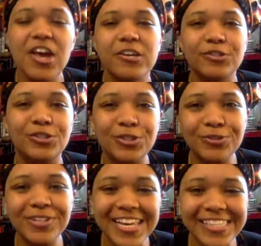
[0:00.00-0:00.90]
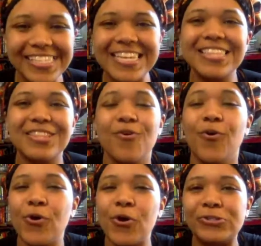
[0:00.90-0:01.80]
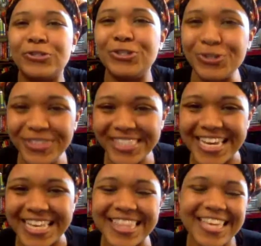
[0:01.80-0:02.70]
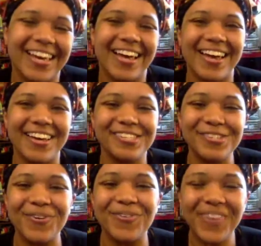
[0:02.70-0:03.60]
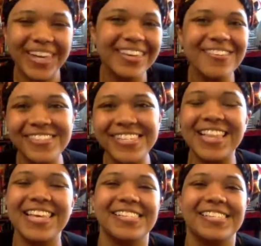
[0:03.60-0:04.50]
June 19th or Juneteenth. So what can you tell us